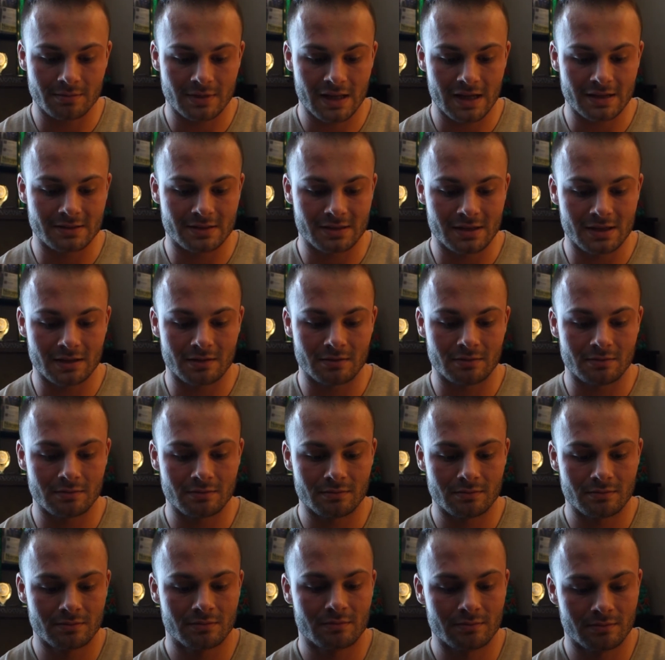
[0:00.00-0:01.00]
That's it.
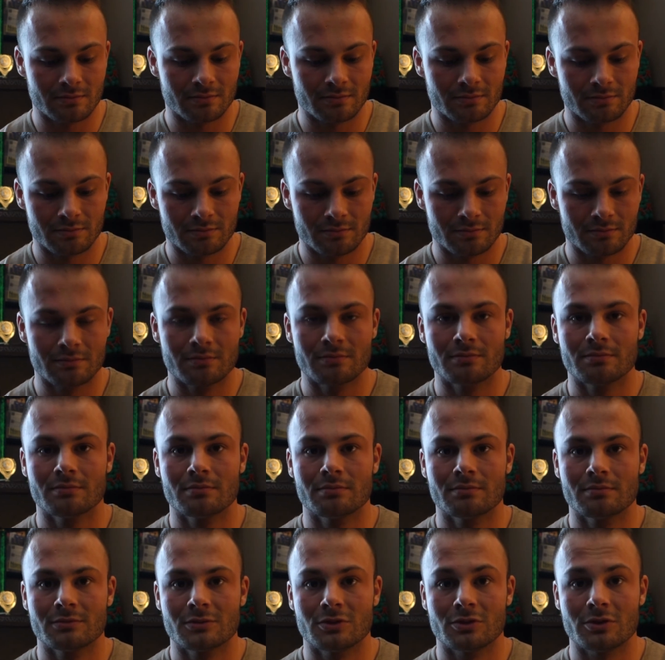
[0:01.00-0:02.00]

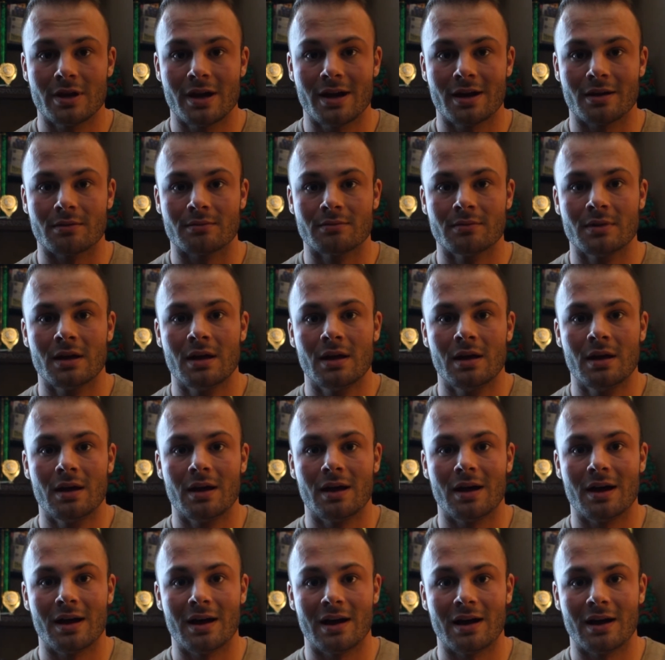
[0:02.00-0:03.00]
So yeah,
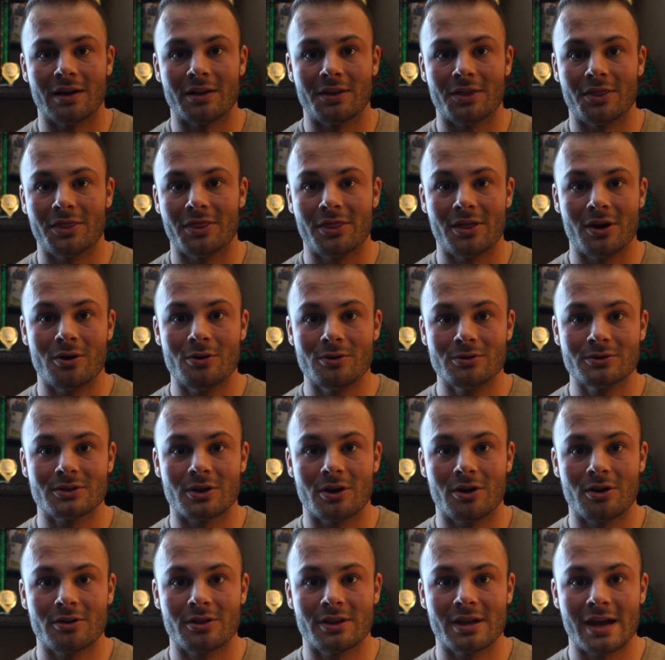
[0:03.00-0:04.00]
those
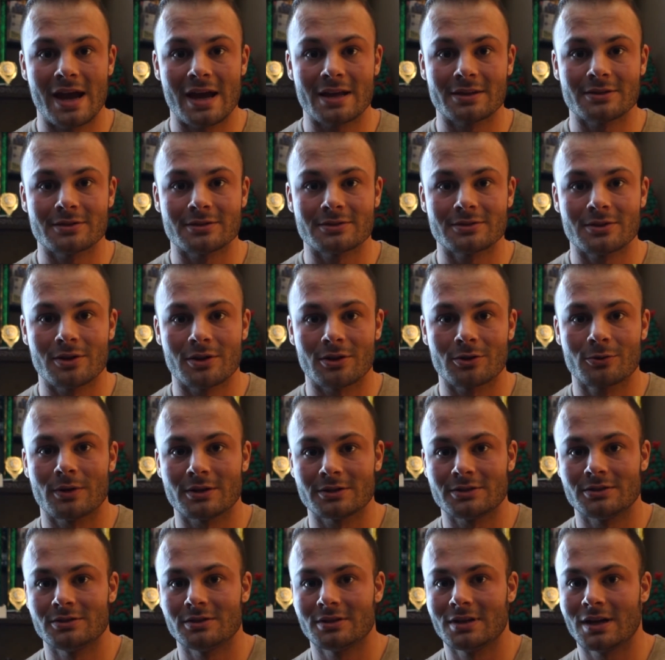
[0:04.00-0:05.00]
are the answers to all the
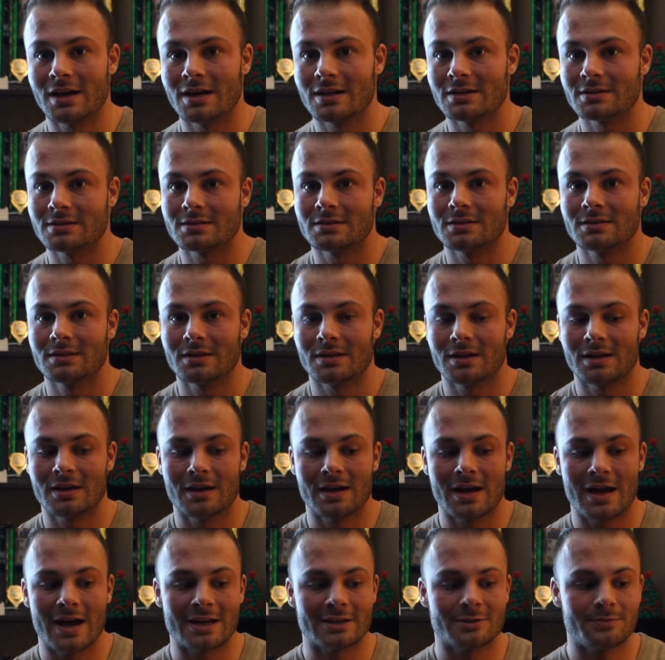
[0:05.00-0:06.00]
questions you guys
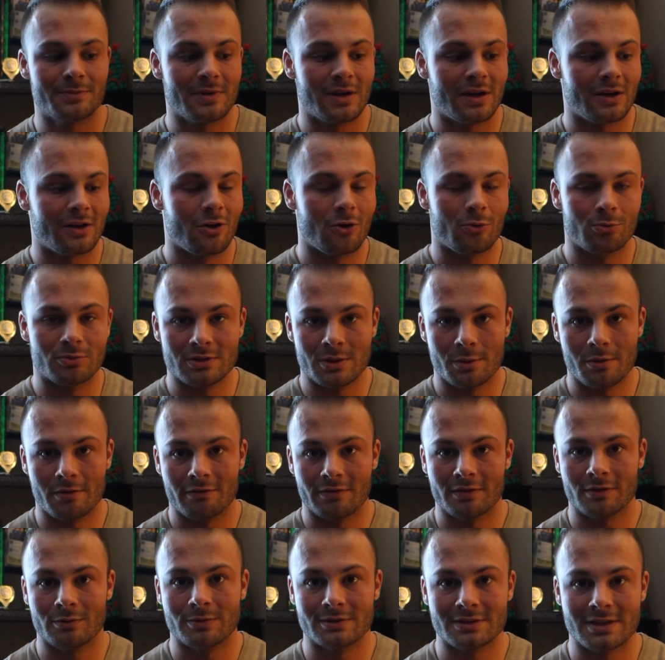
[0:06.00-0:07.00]
asked me. I hope some
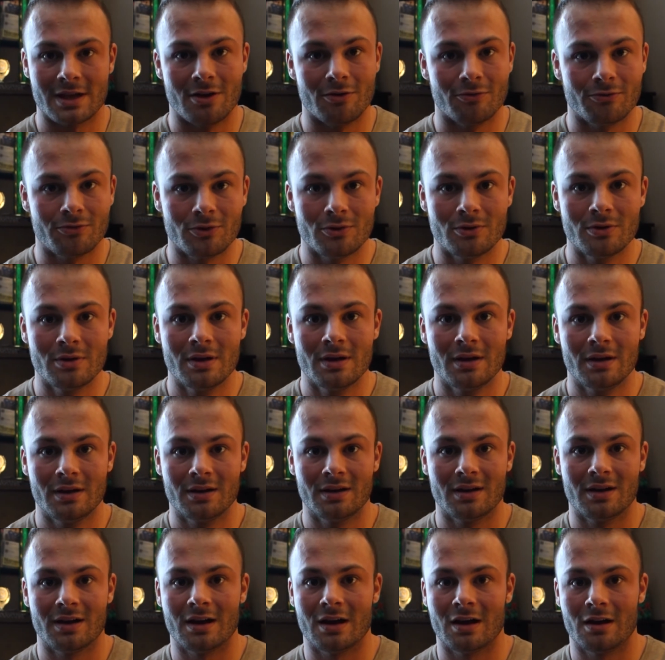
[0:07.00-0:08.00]
of it was helpful,
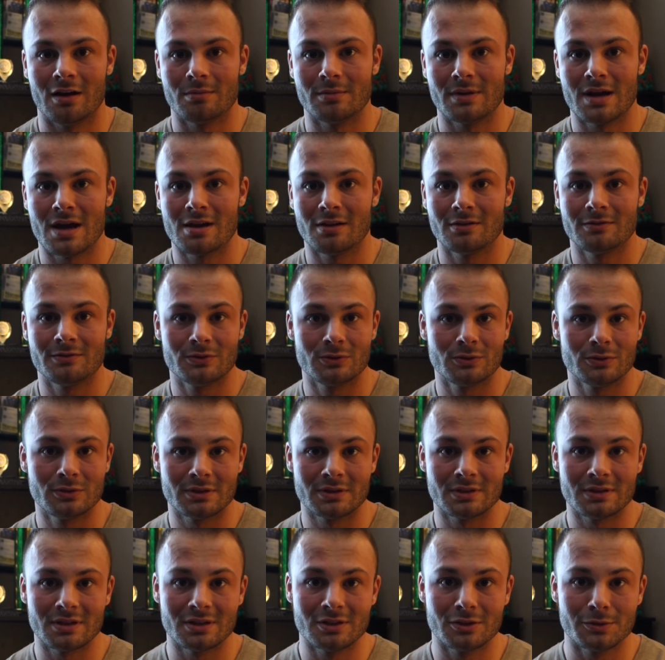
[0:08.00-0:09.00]
knowledgeable,
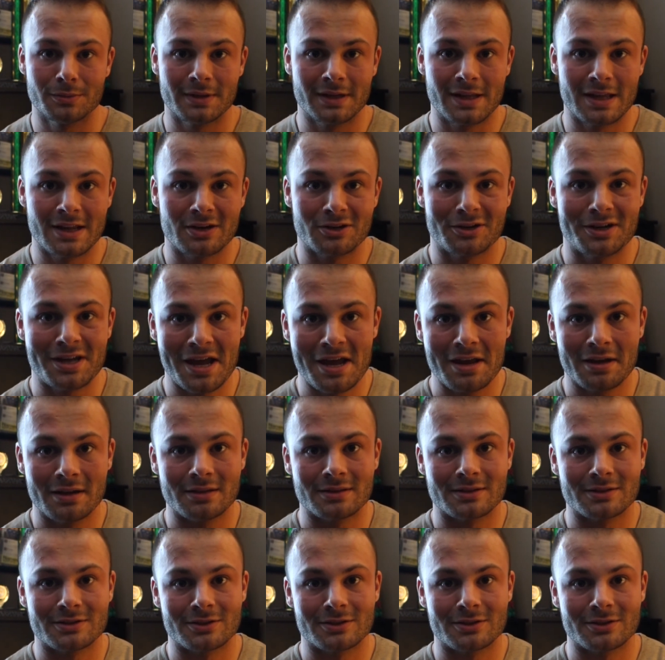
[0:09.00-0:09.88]
and a little bit entertaining.